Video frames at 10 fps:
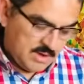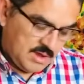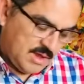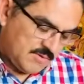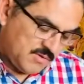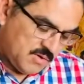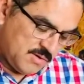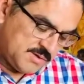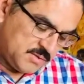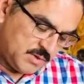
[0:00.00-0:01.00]
of
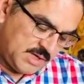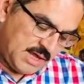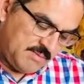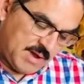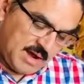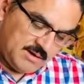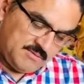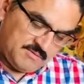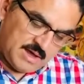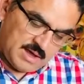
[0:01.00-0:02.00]
course, what came out of
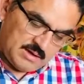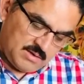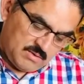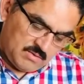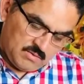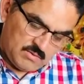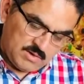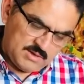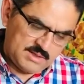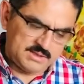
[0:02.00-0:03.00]
that were
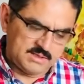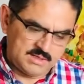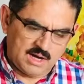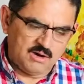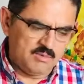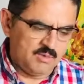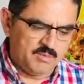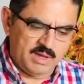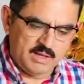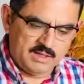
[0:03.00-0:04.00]
these terrible
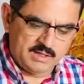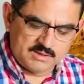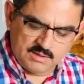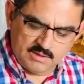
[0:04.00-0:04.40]
paintings,